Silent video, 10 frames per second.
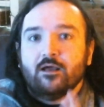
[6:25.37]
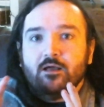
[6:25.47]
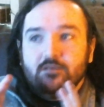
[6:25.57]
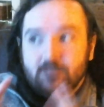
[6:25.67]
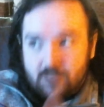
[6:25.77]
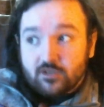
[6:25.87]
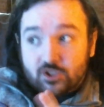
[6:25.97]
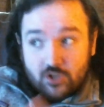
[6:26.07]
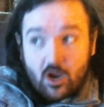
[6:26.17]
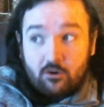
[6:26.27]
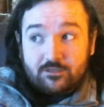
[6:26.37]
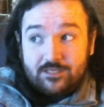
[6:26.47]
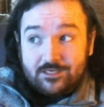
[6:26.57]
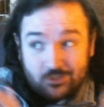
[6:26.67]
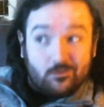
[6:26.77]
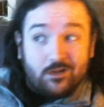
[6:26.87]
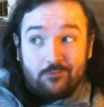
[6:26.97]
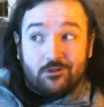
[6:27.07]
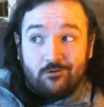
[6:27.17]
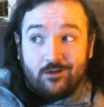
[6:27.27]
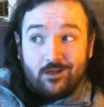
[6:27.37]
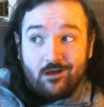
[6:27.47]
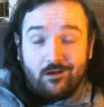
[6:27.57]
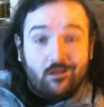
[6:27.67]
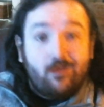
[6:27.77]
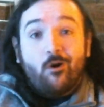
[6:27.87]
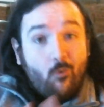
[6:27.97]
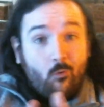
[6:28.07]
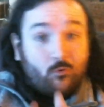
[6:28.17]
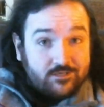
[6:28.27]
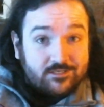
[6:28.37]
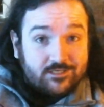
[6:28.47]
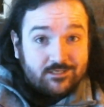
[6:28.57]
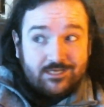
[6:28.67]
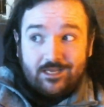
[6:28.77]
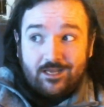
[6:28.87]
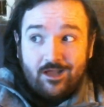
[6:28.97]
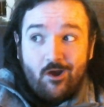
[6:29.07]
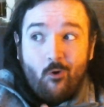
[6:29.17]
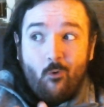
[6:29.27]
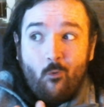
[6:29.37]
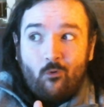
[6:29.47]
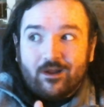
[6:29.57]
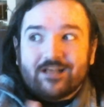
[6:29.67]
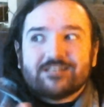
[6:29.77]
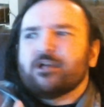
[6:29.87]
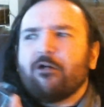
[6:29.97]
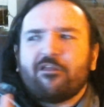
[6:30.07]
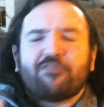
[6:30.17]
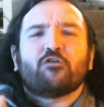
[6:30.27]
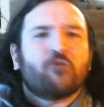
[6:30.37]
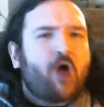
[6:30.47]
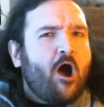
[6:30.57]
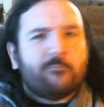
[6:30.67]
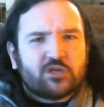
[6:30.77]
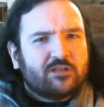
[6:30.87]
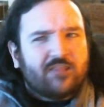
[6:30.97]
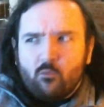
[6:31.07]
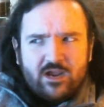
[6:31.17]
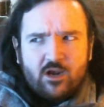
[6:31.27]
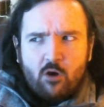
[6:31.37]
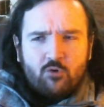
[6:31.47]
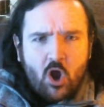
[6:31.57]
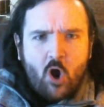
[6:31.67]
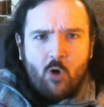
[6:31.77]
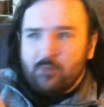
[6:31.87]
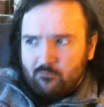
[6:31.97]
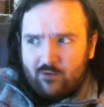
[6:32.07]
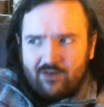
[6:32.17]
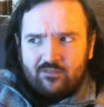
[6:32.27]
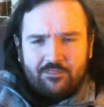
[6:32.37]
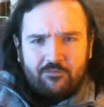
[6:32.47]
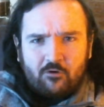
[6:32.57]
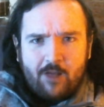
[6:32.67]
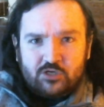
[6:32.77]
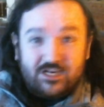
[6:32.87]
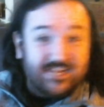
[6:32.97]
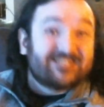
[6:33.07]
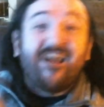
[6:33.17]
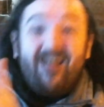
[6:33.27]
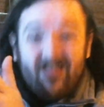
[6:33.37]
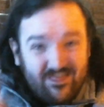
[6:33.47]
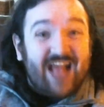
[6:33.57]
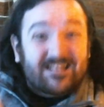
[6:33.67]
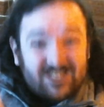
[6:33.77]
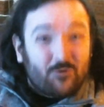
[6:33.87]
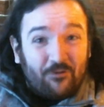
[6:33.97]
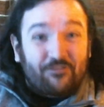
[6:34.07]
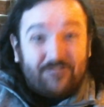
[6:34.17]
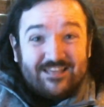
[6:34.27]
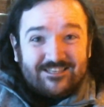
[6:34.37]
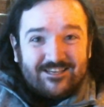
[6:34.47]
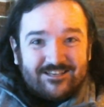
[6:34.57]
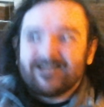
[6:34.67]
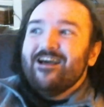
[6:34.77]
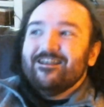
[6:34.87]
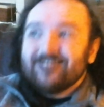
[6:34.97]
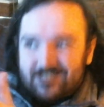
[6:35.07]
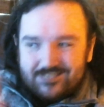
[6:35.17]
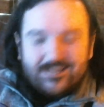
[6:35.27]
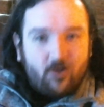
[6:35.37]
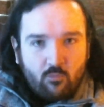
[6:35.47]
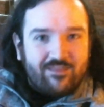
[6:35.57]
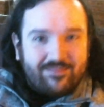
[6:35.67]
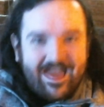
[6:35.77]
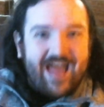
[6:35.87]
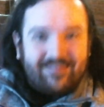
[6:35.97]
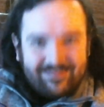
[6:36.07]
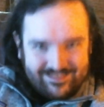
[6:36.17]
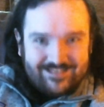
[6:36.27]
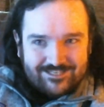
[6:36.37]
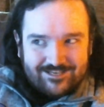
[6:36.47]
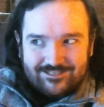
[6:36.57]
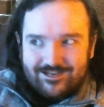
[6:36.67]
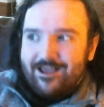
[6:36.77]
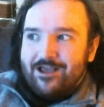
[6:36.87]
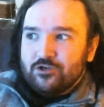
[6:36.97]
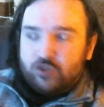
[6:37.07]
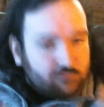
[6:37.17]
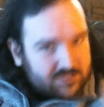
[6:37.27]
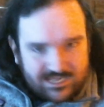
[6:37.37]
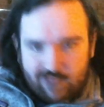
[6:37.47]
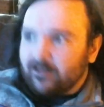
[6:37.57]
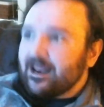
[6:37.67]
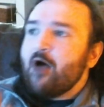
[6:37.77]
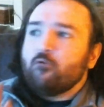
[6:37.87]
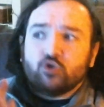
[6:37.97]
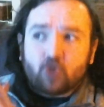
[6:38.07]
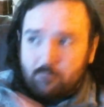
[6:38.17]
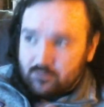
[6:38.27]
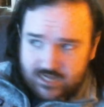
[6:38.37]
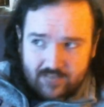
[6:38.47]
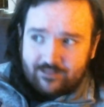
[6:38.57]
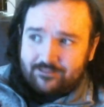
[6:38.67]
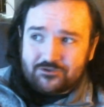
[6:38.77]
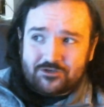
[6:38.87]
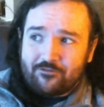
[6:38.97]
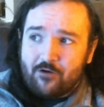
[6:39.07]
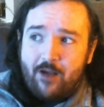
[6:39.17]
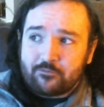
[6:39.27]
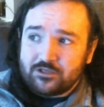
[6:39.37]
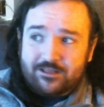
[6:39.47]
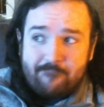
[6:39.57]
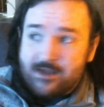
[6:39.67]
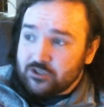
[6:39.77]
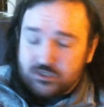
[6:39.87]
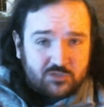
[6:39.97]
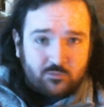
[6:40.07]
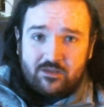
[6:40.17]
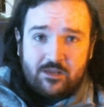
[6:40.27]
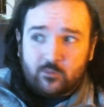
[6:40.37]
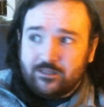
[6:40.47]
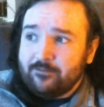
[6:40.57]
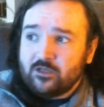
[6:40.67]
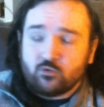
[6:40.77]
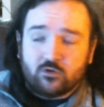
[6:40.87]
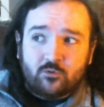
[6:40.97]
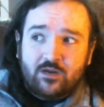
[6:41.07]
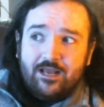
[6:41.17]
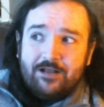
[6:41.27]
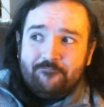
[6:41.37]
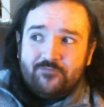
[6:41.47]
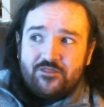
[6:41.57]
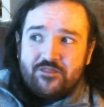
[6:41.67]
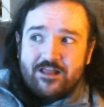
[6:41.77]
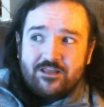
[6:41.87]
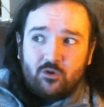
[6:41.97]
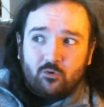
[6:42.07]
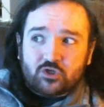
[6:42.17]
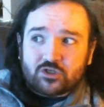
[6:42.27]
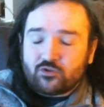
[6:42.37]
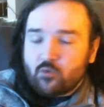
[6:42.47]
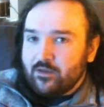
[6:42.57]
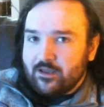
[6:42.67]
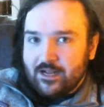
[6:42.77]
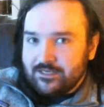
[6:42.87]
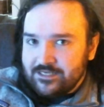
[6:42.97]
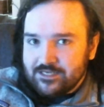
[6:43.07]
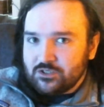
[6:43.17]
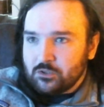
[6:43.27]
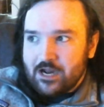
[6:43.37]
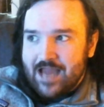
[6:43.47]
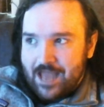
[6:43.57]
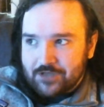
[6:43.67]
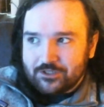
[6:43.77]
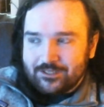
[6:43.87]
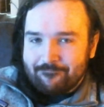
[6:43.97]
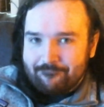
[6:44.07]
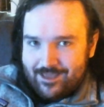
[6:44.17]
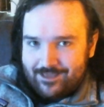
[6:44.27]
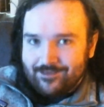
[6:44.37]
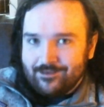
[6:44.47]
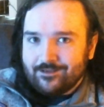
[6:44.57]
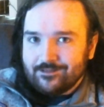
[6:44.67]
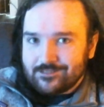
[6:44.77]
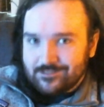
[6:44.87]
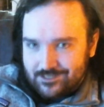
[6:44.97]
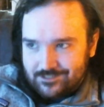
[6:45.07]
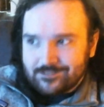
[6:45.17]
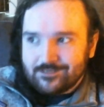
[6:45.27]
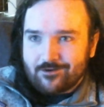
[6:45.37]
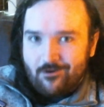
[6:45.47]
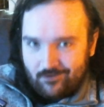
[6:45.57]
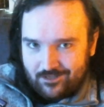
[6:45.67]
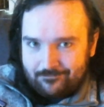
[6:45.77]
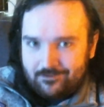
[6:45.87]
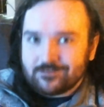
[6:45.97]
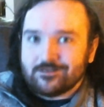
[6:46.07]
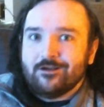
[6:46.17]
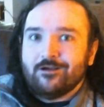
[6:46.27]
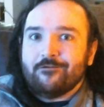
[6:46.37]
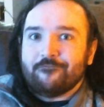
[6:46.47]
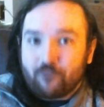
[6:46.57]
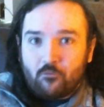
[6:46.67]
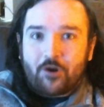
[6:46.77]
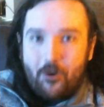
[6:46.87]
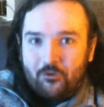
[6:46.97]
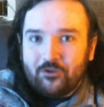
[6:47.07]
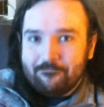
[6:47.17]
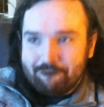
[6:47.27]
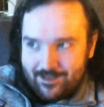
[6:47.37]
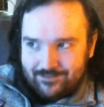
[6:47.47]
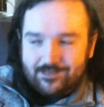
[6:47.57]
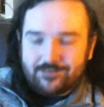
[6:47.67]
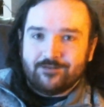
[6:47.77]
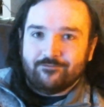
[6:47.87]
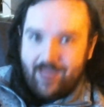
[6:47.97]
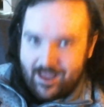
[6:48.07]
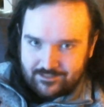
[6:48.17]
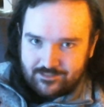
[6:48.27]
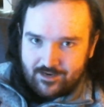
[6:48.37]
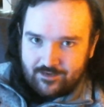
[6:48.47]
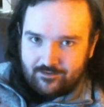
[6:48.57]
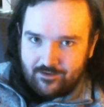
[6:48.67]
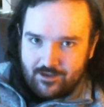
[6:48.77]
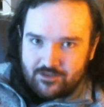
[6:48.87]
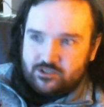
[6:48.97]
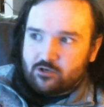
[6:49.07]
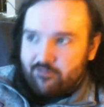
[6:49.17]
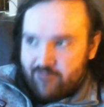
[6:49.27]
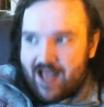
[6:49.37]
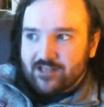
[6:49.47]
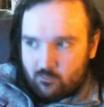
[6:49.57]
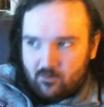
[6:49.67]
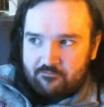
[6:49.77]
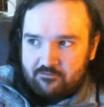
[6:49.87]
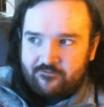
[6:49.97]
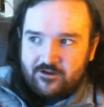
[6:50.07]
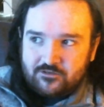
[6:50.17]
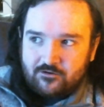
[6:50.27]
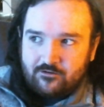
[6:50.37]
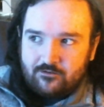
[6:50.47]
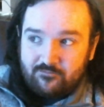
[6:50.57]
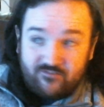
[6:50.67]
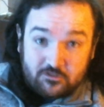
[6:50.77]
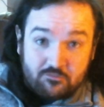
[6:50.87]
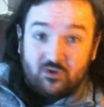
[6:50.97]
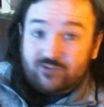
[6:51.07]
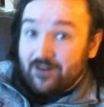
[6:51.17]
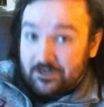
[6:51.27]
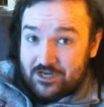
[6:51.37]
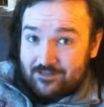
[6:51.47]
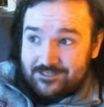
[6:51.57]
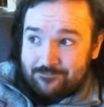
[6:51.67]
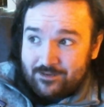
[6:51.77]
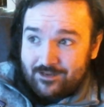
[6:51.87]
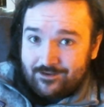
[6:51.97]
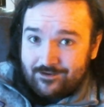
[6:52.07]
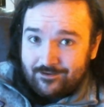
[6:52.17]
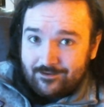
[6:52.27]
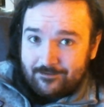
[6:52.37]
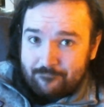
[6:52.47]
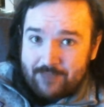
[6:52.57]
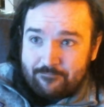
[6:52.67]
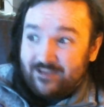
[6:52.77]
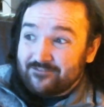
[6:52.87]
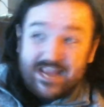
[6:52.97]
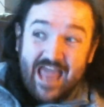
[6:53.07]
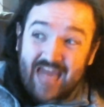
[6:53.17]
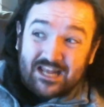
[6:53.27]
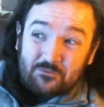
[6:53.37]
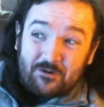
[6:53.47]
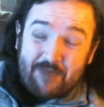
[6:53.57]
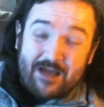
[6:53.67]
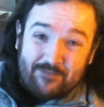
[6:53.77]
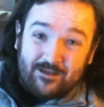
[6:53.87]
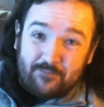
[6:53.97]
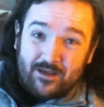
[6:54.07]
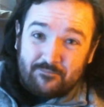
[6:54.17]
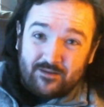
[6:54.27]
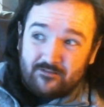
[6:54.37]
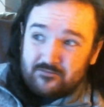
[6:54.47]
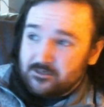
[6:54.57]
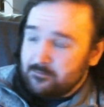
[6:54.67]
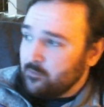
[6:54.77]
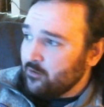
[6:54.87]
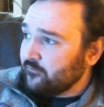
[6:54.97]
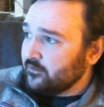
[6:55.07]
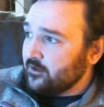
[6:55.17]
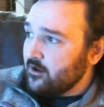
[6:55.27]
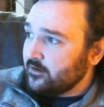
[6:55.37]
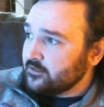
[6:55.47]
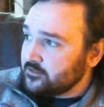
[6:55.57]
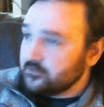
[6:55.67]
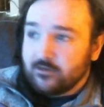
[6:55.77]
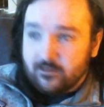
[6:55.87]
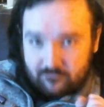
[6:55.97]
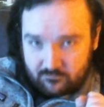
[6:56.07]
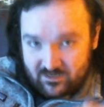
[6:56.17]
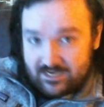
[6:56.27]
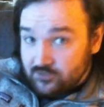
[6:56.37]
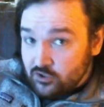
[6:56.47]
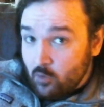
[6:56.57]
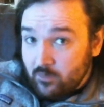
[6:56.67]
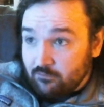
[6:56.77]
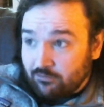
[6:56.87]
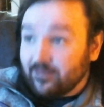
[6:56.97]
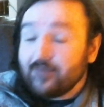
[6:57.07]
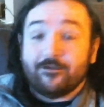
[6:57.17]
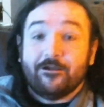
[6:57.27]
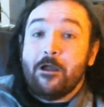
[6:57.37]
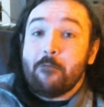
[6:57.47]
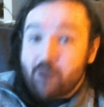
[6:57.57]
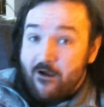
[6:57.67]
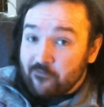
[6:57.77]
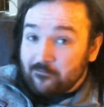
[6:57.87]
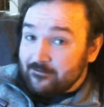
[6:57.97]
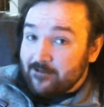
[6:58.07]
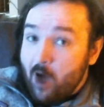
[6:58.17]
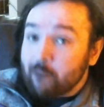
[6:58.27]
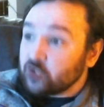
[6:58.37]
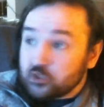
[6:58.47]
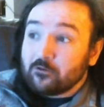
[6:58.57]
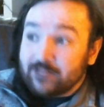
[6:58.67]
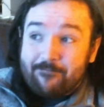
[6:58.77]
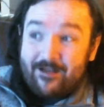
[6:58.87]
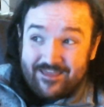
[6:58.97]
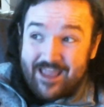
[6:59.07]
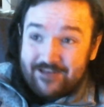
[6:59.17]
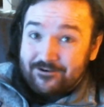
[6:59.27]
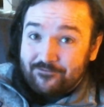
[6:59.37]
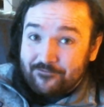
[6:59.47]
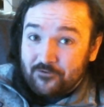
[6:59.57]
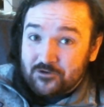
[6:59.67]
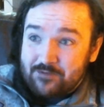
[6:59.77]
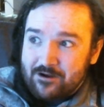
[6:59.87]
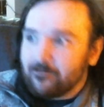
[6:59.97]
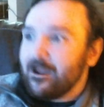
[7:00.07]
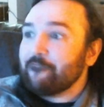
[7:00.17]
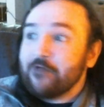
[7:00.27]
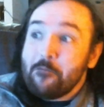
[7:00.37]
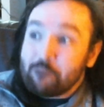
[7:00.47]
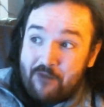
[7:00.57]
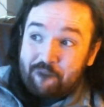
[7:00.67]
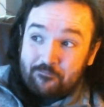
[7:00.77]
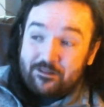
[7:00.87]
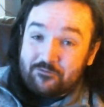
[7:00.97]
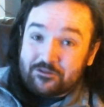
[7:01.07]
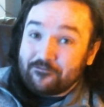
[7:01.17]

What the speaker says: does Socrates agree with Creon, or doesn't he? Or is there a third option that we don't know, but whatever that third option is, that's your thesis. Stick with that thesis. Don't sell it out. Don't pretend like there's another option that might just as well equally be true. Then you're just throwing out ideas. You're not actually making a consistent argument for an argumentative essay. So that's one of Professor Muniz-Fraticelli's big pet peeves, and it's one of my big pet peeves, to be perfectly honest. We need to know what you think, preferably, certainly by the end of the first paragraph, preferably within the